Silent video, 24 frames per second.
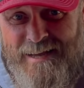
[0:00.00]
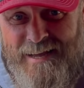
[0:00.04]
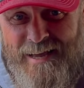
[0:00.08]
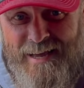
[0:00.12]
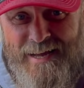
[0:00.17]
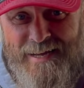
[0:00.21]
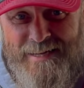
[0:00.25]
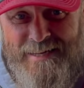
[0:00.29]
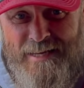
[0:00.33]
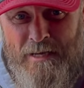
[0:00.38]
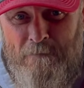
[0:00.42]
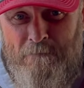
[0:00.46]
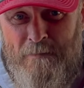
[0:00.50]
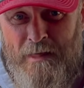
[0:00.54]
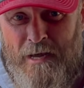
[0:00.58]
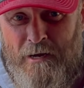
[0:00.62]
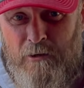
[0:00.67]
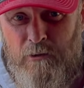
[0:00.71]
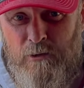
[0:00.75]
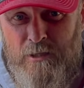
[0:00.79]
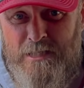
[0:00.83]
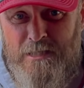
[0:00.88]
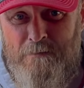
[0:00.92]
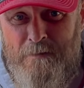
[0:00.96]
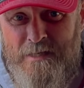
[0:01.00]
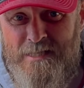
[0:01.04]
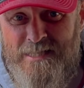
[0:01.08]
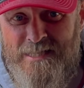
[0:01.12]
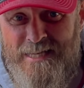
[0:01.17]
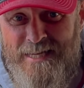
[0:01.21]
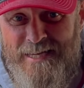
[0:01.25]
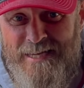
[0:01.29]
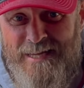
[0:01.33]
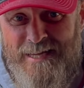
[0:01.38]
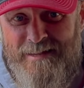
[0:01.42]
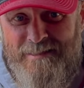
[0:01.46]
and keep that crispy
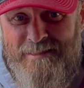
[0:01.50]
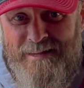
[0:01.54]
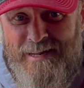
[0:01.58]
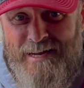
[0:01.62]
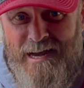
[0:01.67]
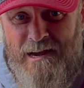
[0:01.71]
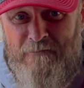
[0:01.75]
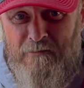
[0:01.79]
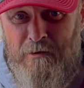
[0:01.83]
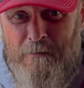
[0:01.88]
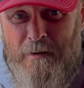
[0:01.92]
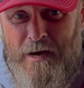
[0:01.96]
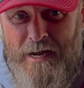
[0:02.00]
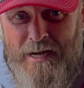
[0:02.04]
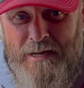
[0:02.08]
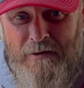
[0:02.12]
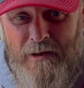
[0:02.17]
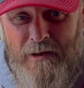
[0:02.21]
skin that everybody